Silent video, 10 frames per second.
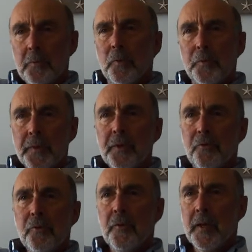people
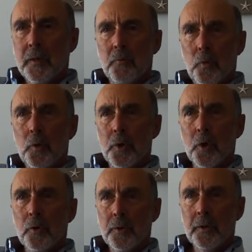things that they can
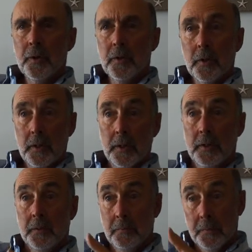work on
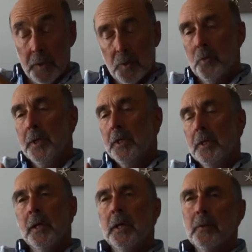uh, between
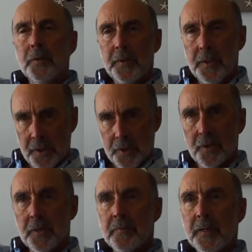now and the next
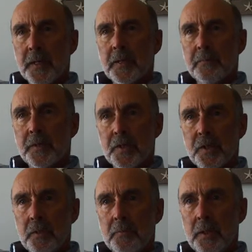time they come to
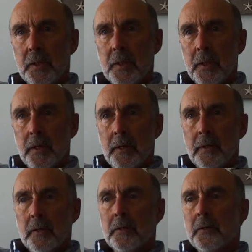see me.
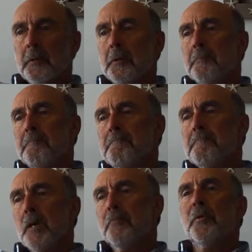Um,
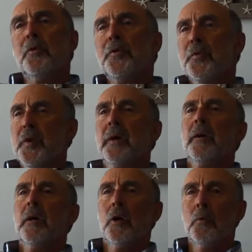I'm very
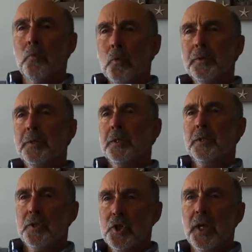thorough on wanting
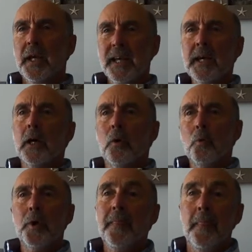to check out
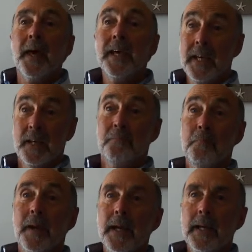when they
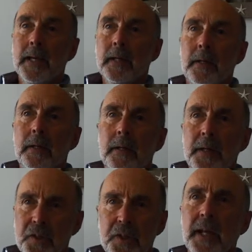come back
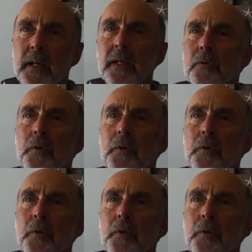exactly